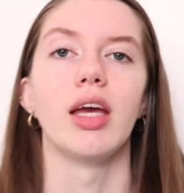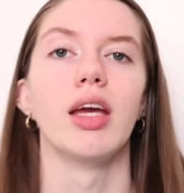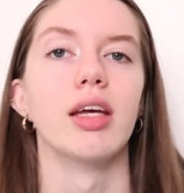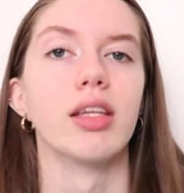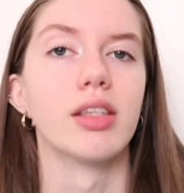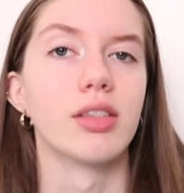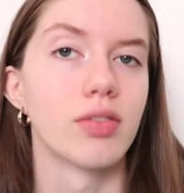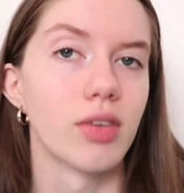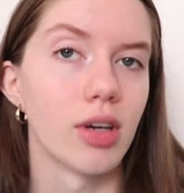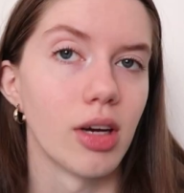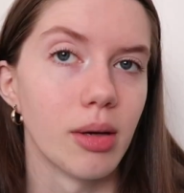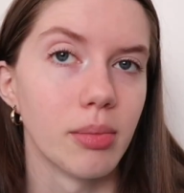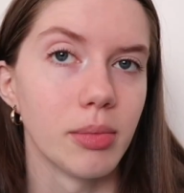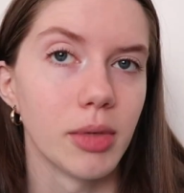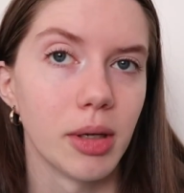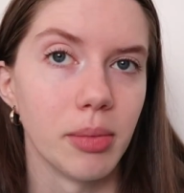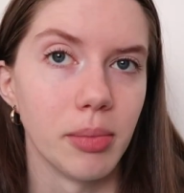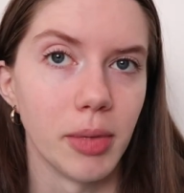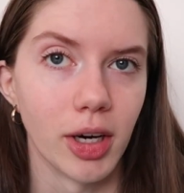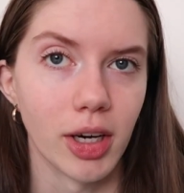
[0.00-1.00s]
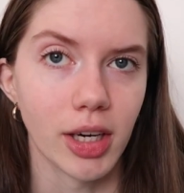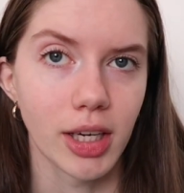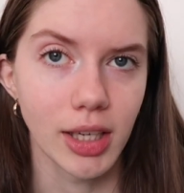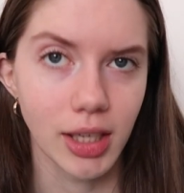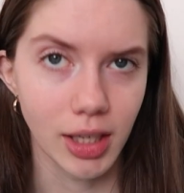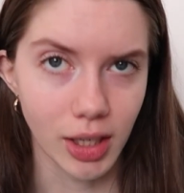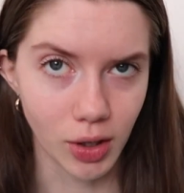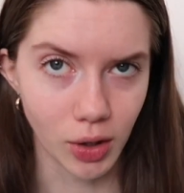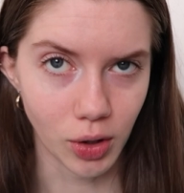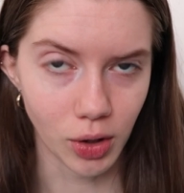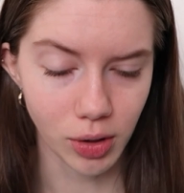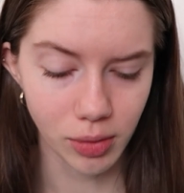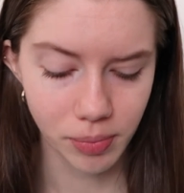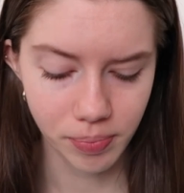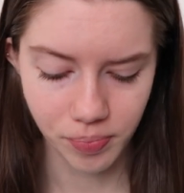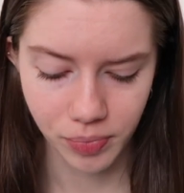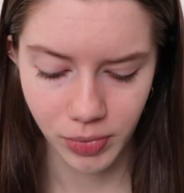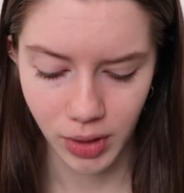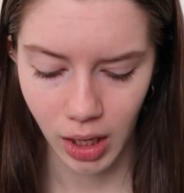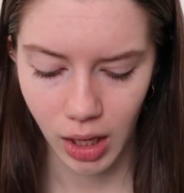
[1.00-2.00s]
It's from American Eagle
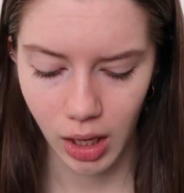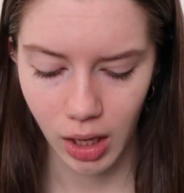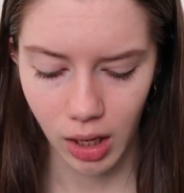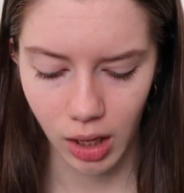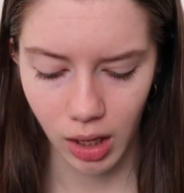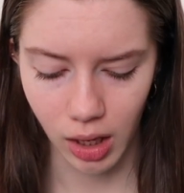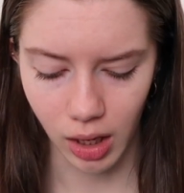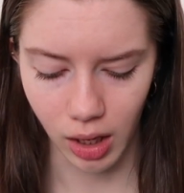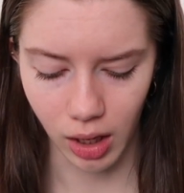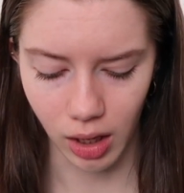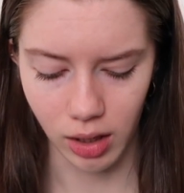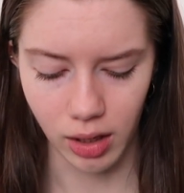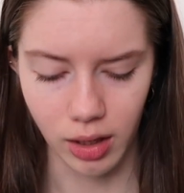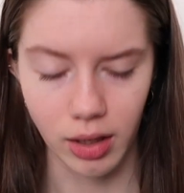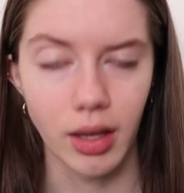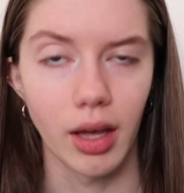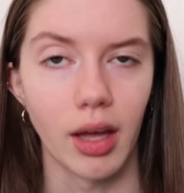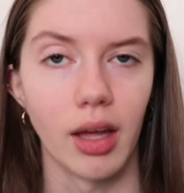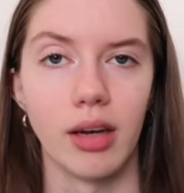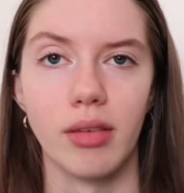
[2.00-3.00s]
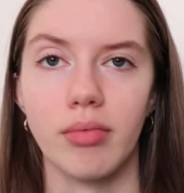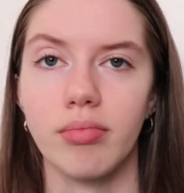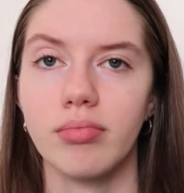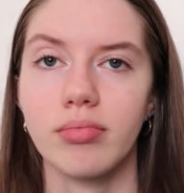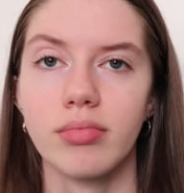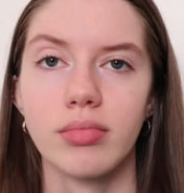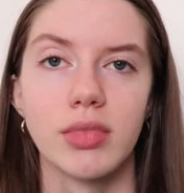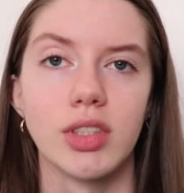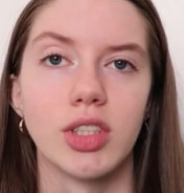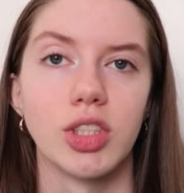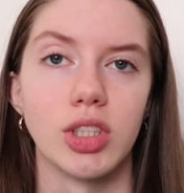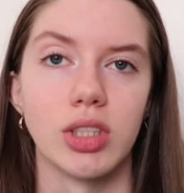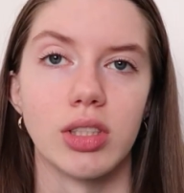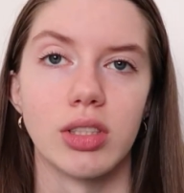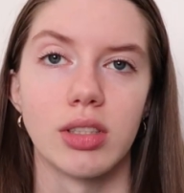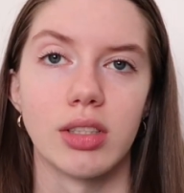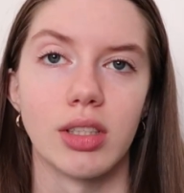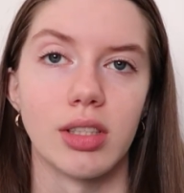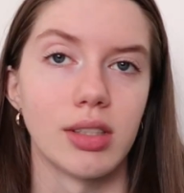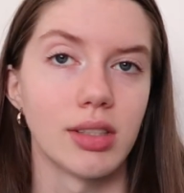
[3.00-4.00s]
and again
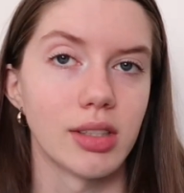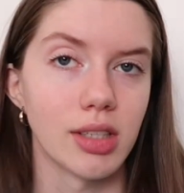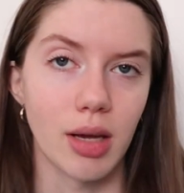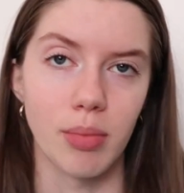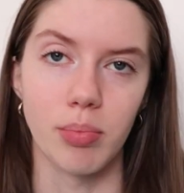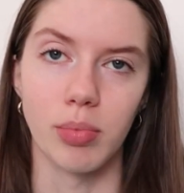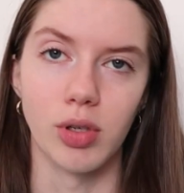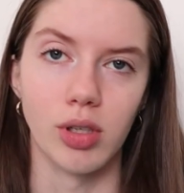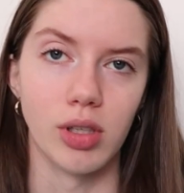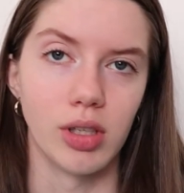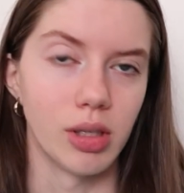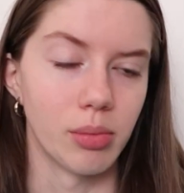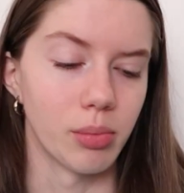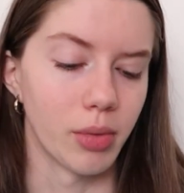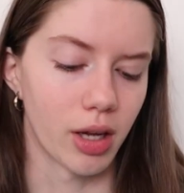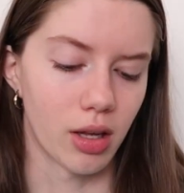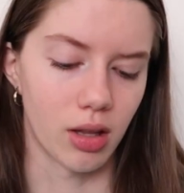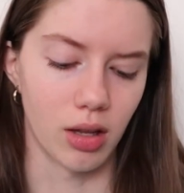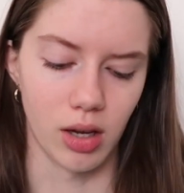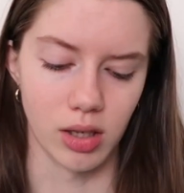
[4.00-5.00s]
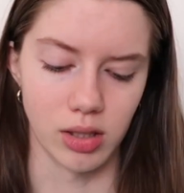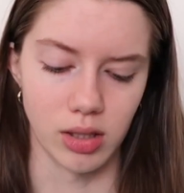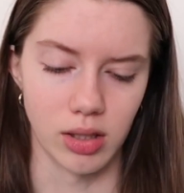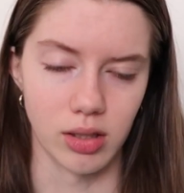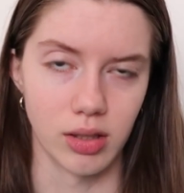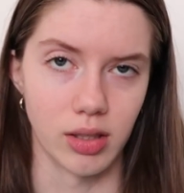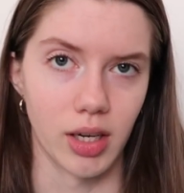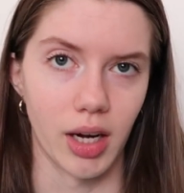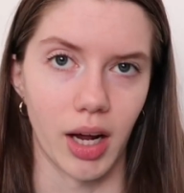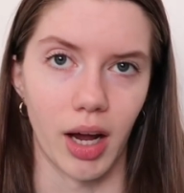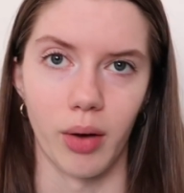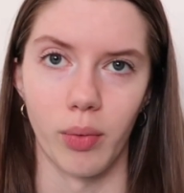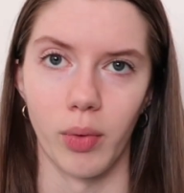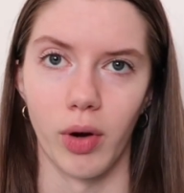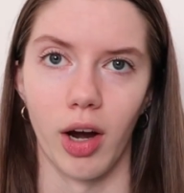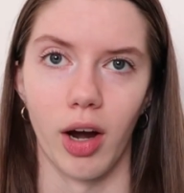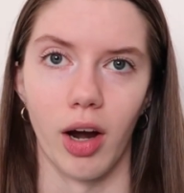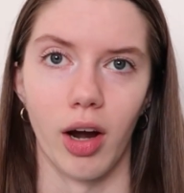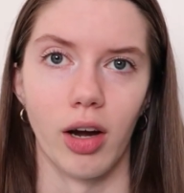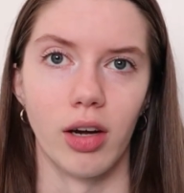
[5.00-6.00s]
just a staple in my closet that I
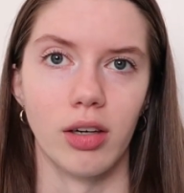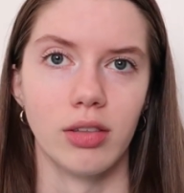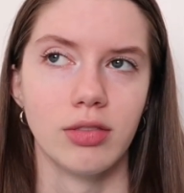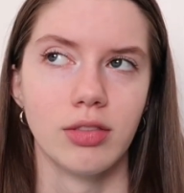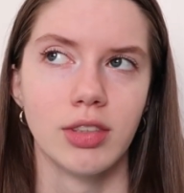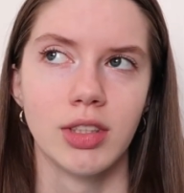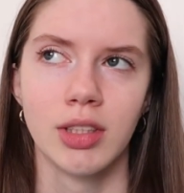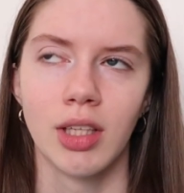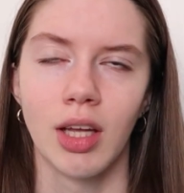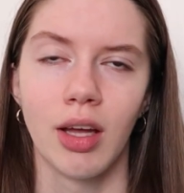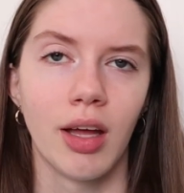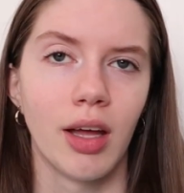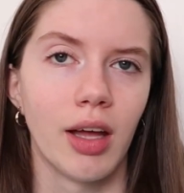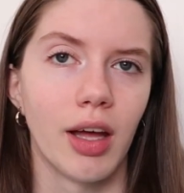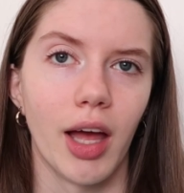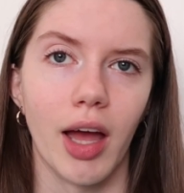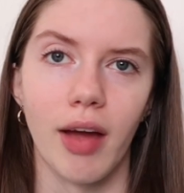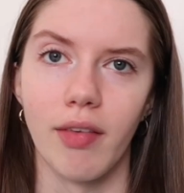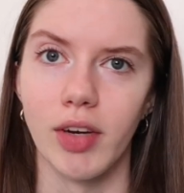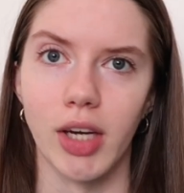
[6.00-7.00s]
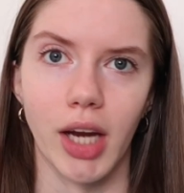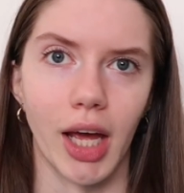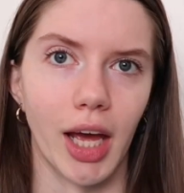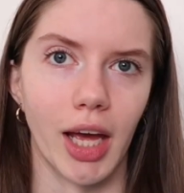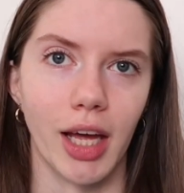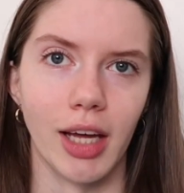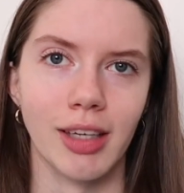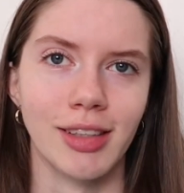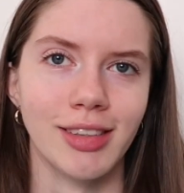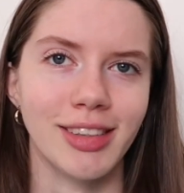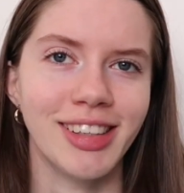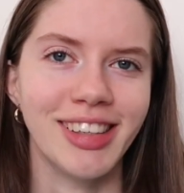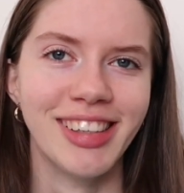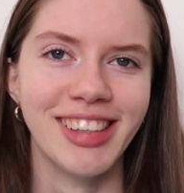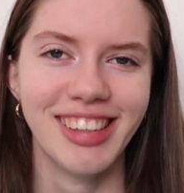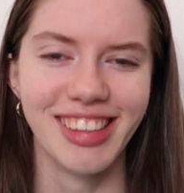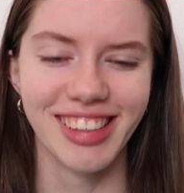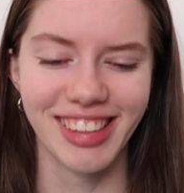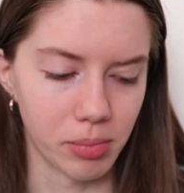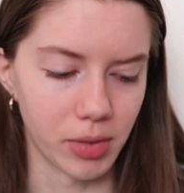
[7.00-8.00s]
wear every day.
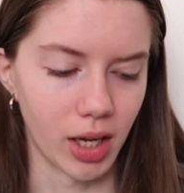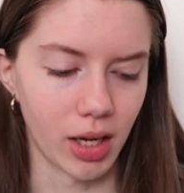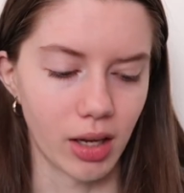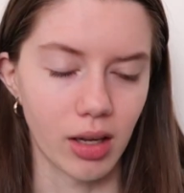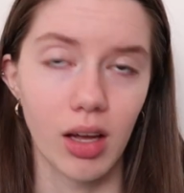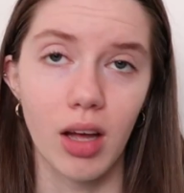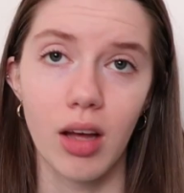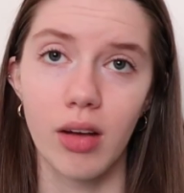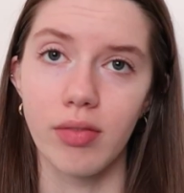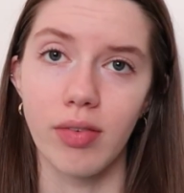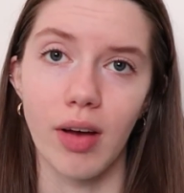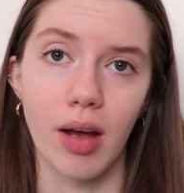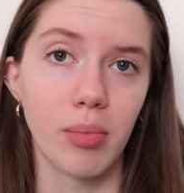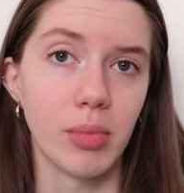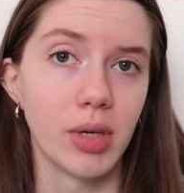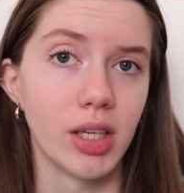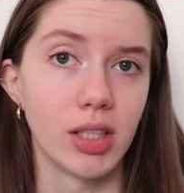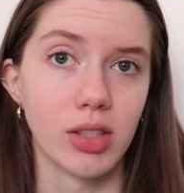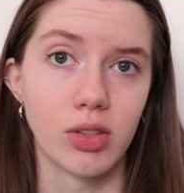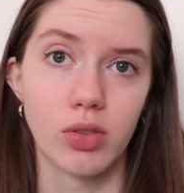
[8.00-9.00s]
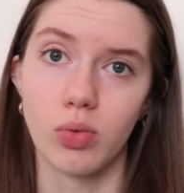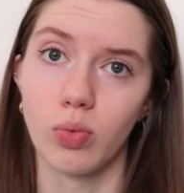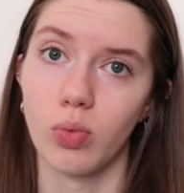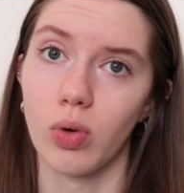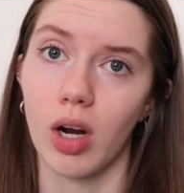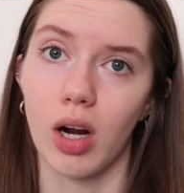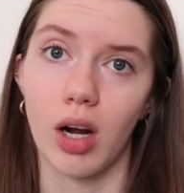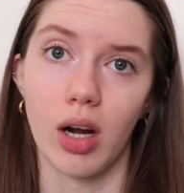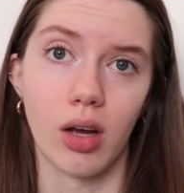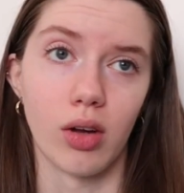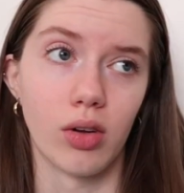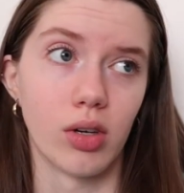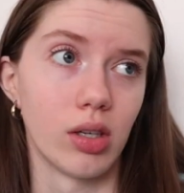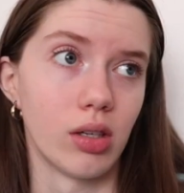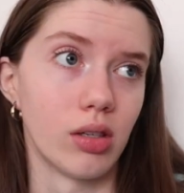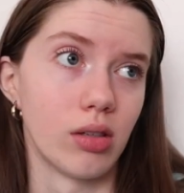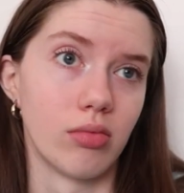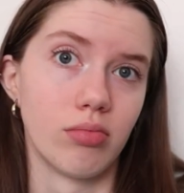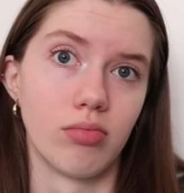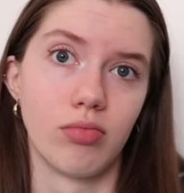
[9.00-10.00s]
I'm like five minutes we're gonna go
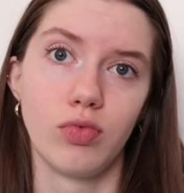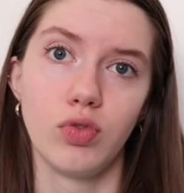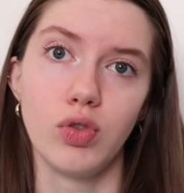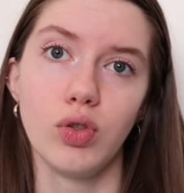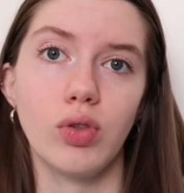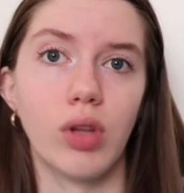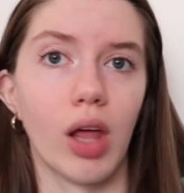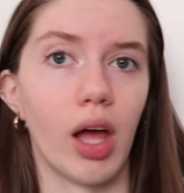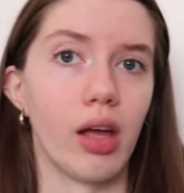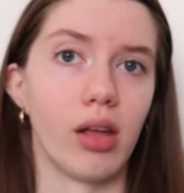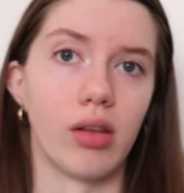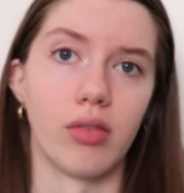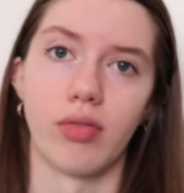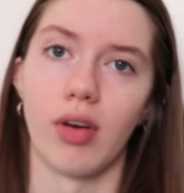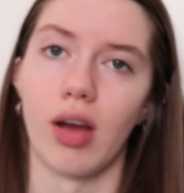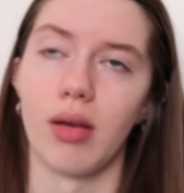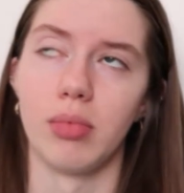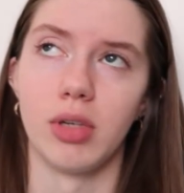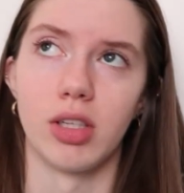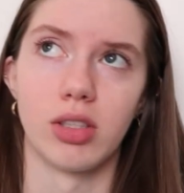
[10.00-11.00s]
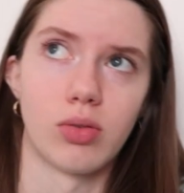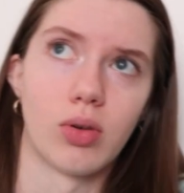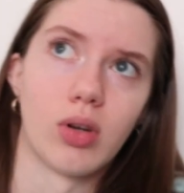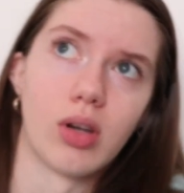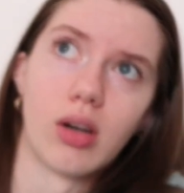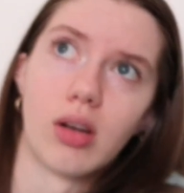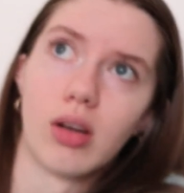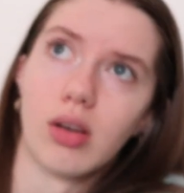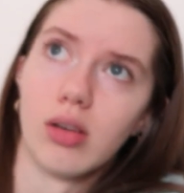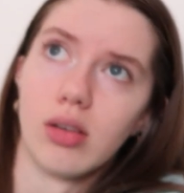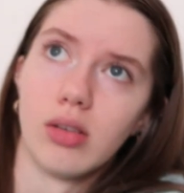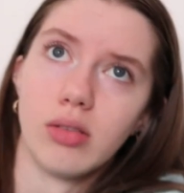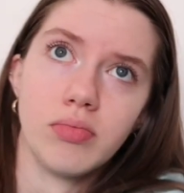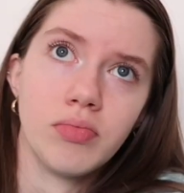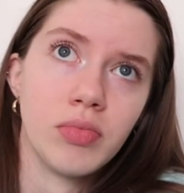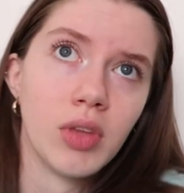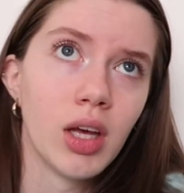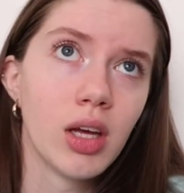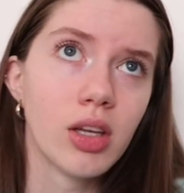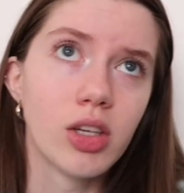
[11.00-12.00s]
to Food Lion, five minutes we're gonna go
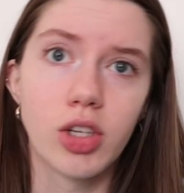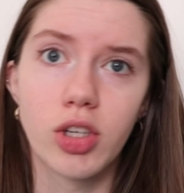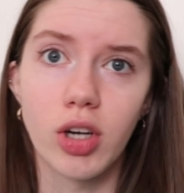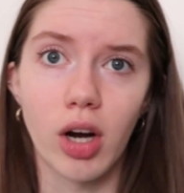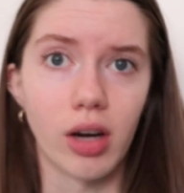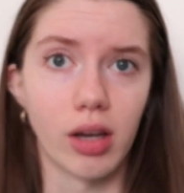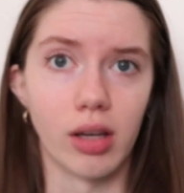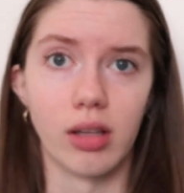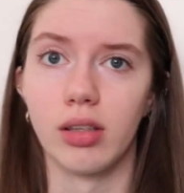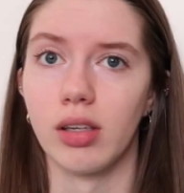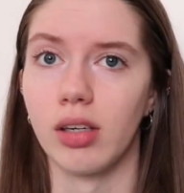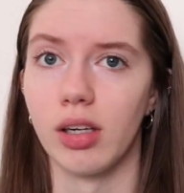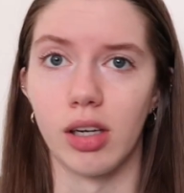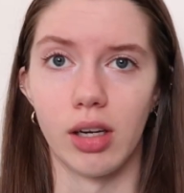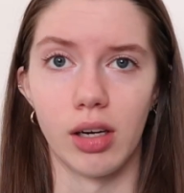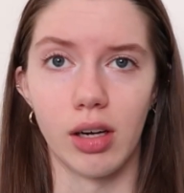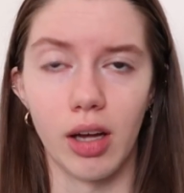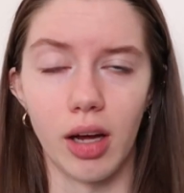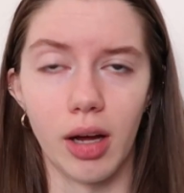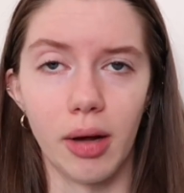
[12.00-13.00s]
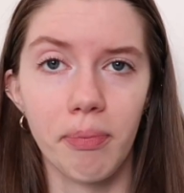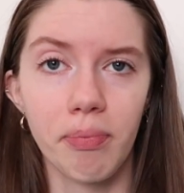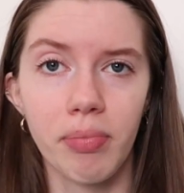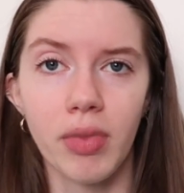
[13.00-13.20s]
to Target, da da da.